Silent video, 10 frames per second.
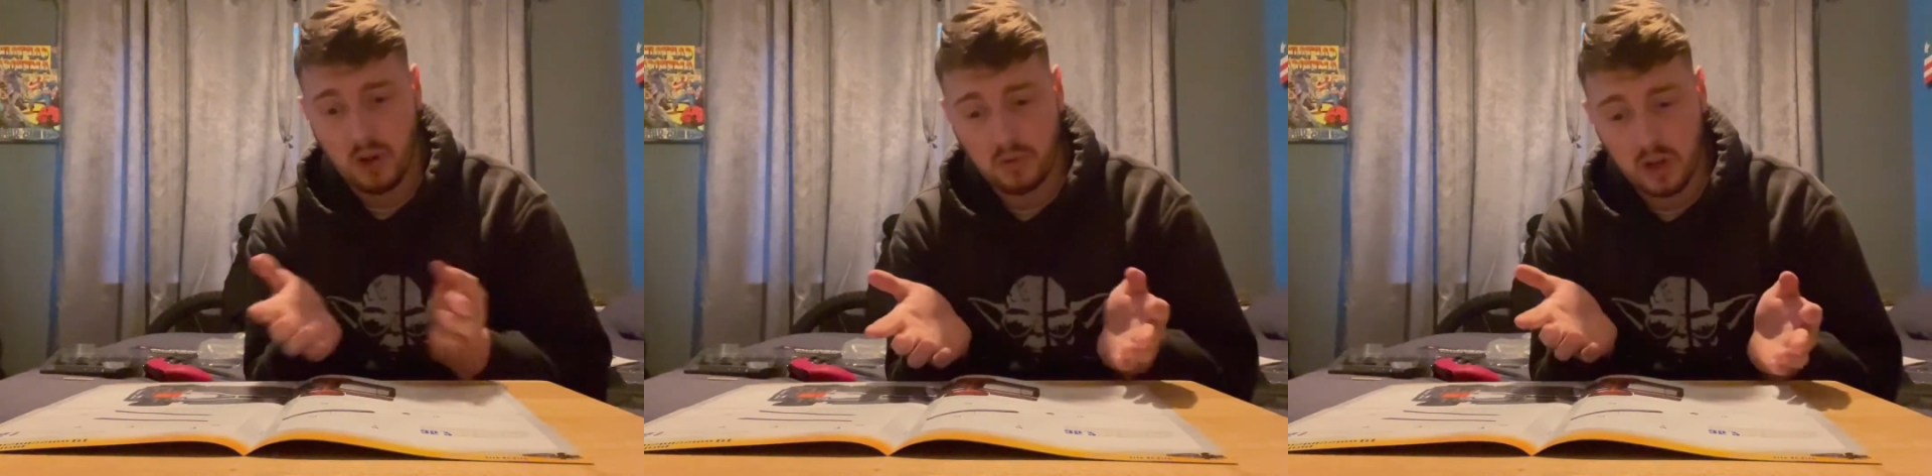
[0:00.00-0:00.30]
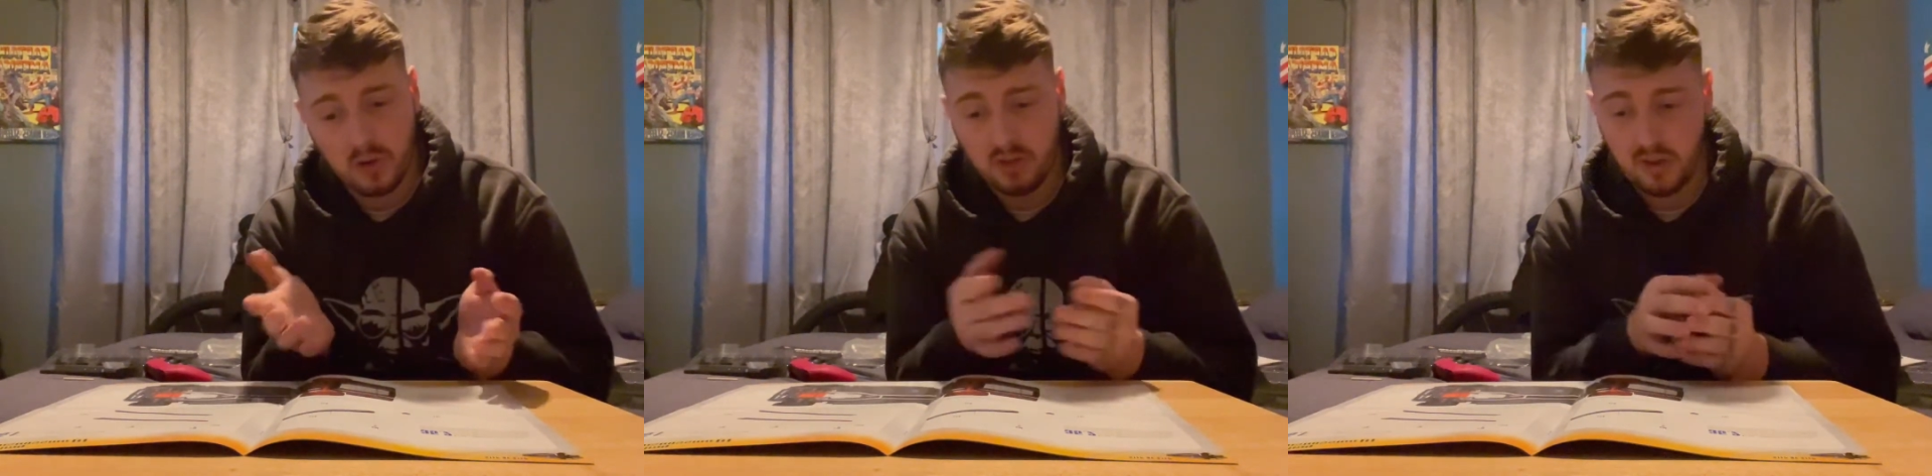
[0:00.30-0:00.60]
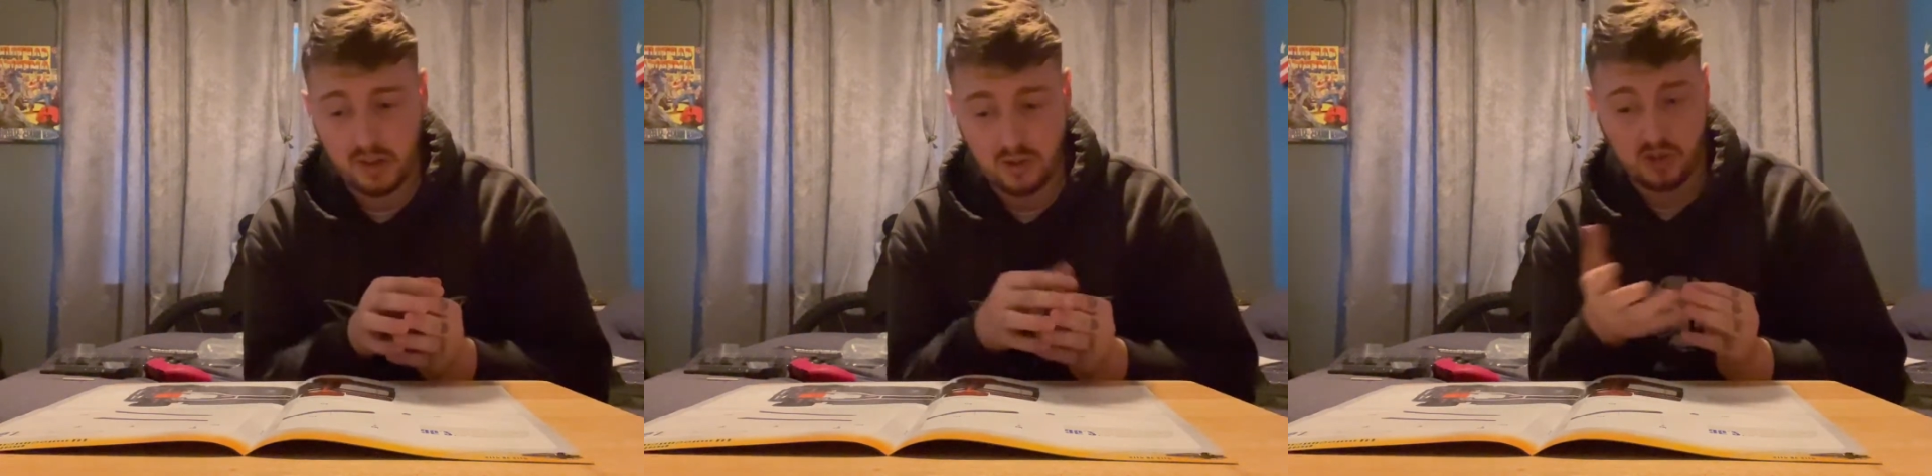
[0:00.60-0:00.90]
know and are
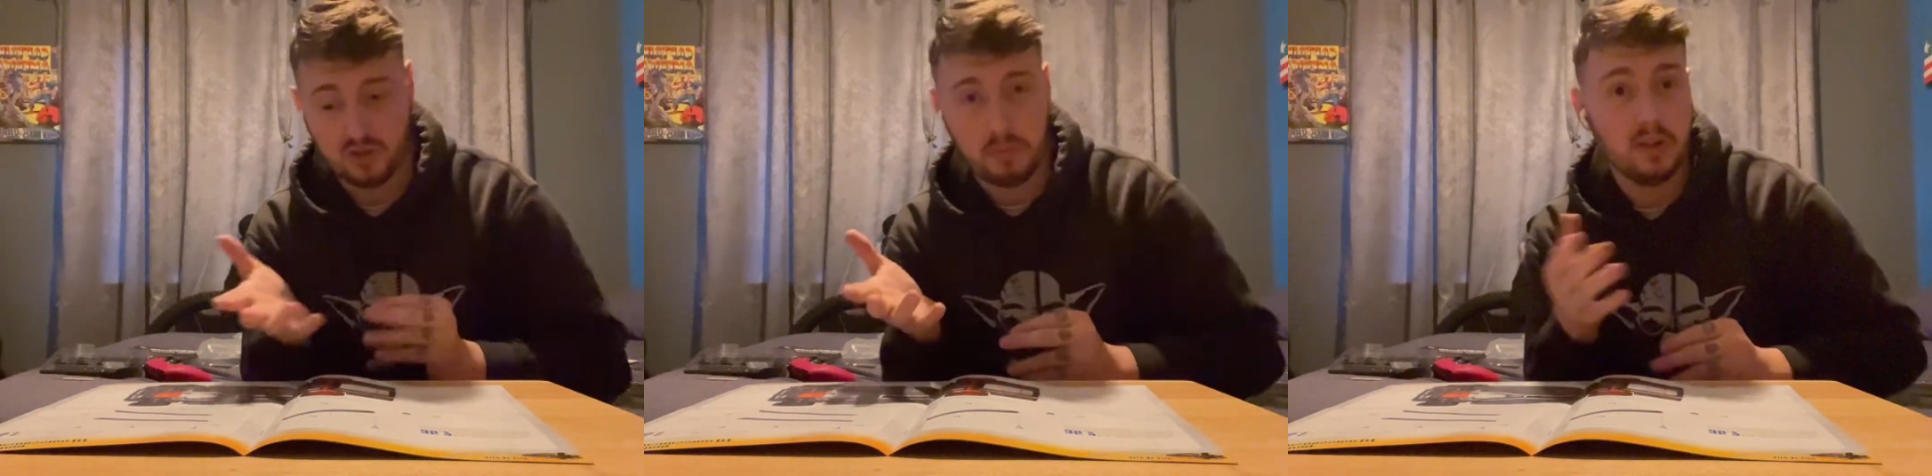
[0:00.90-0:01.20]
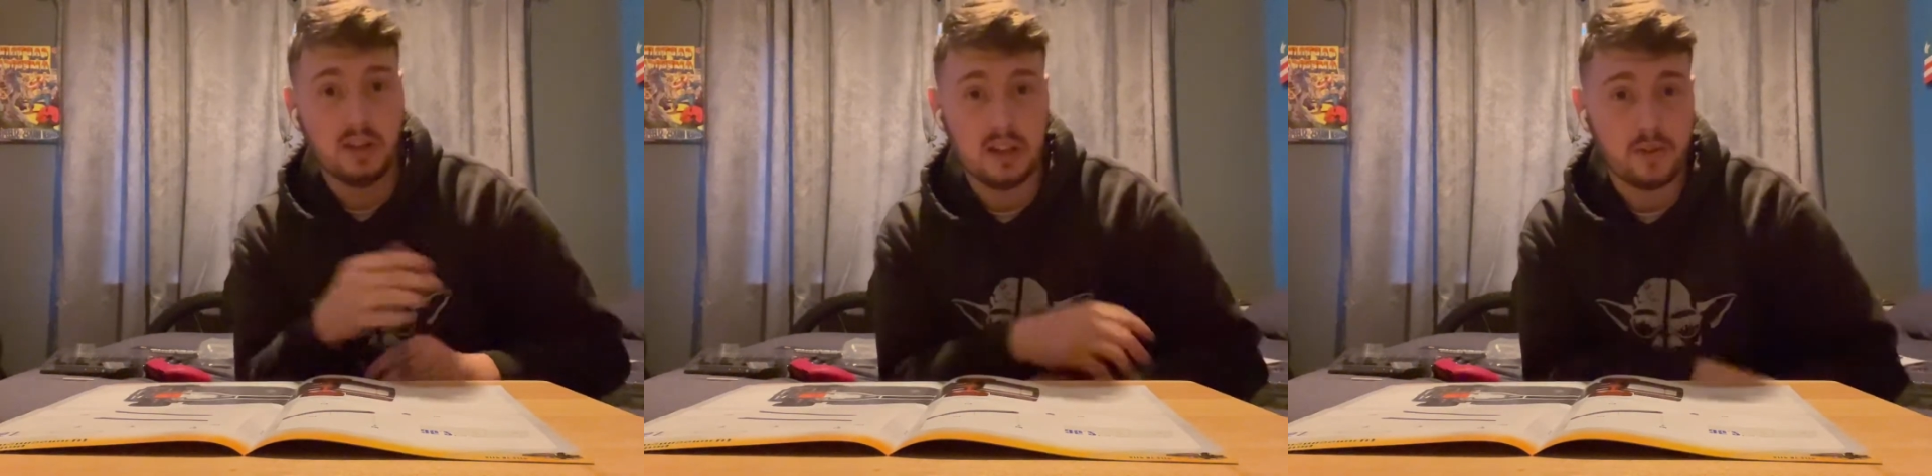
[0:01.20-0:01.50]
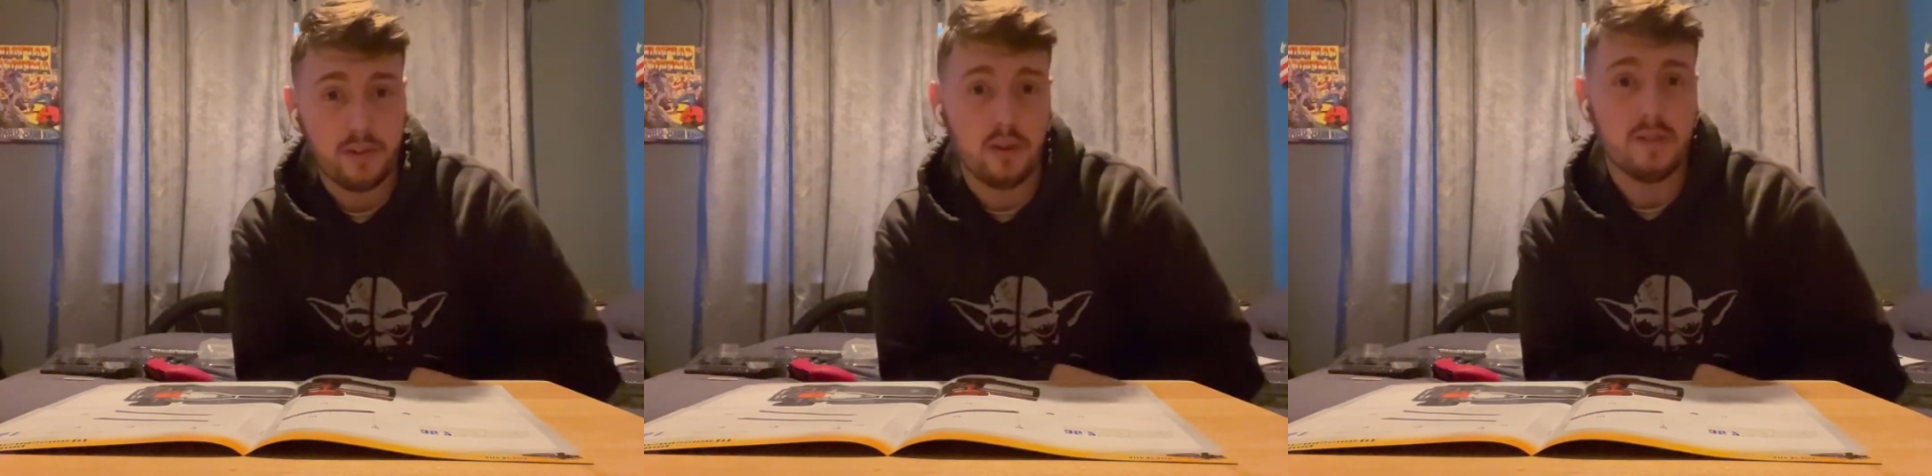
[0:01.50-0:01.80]
just building this for
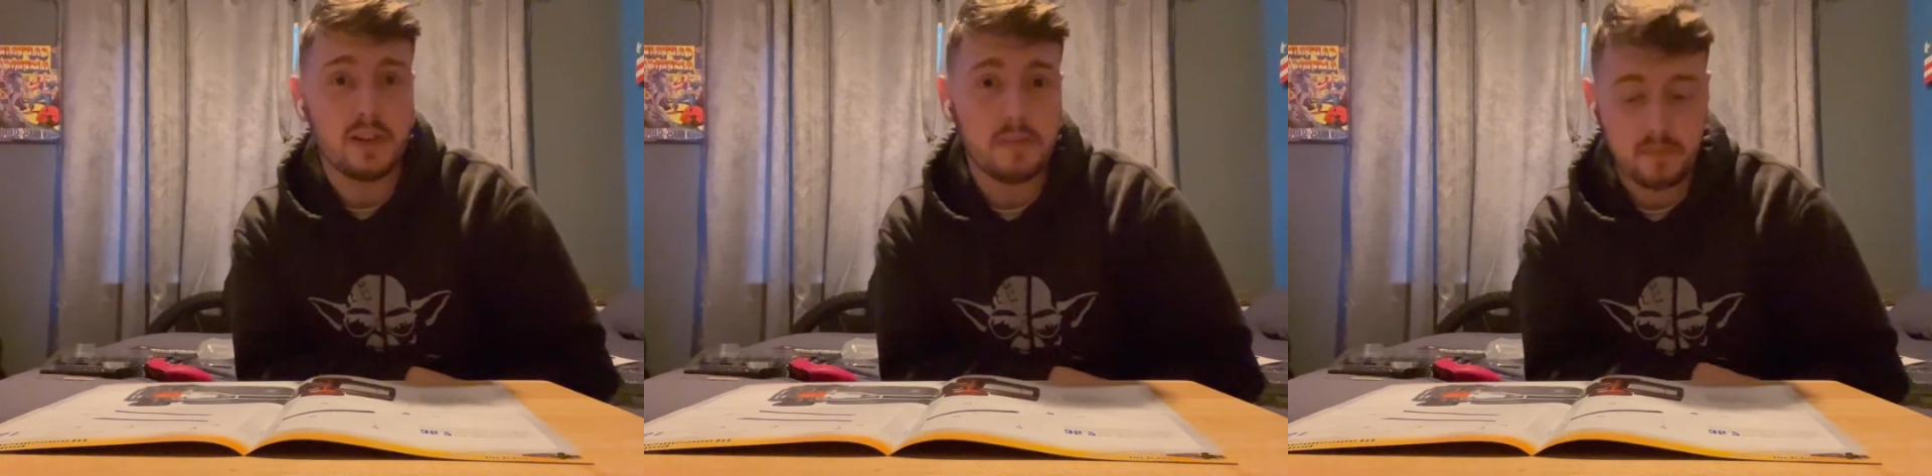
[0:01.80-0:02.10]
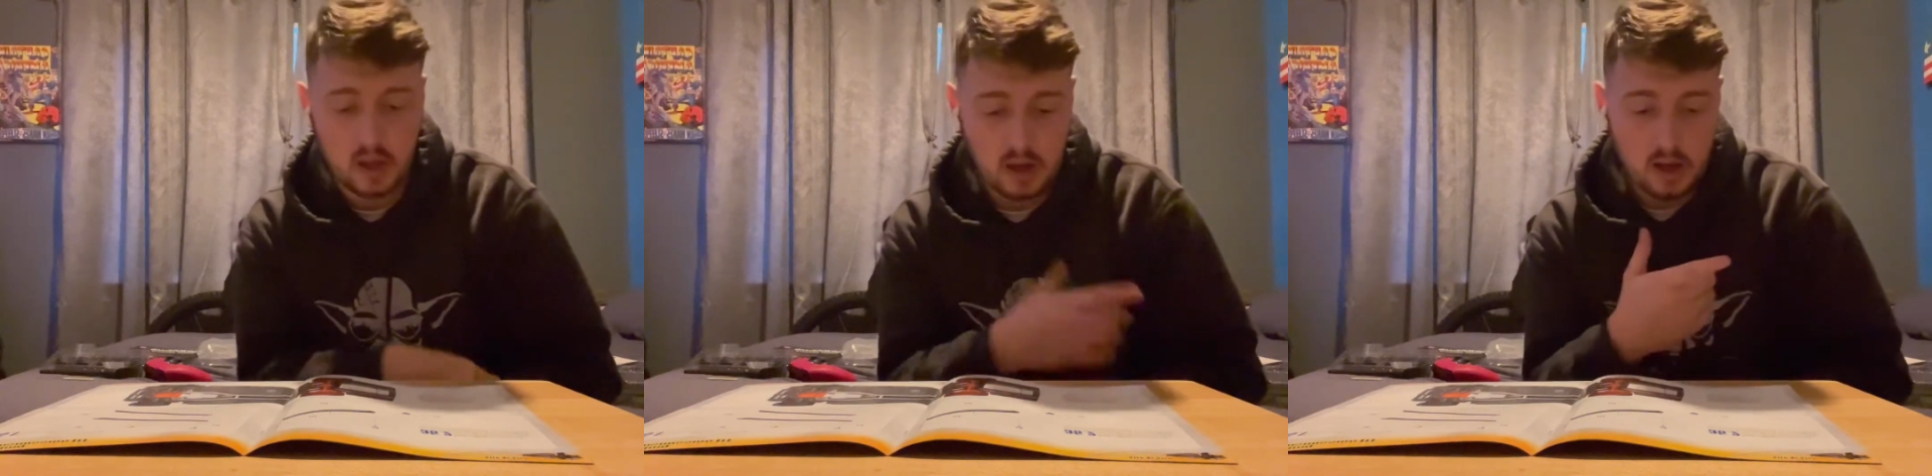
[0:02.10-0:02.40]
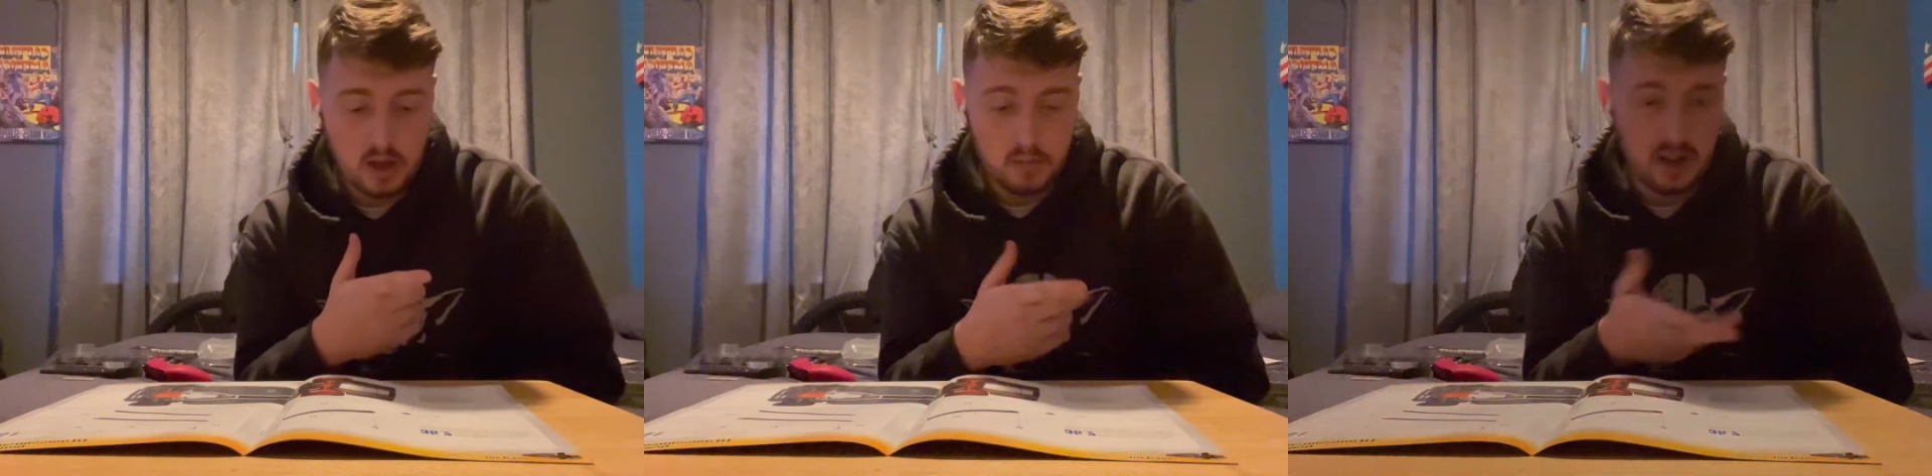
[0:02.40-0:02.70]
fun of it. But yeah, I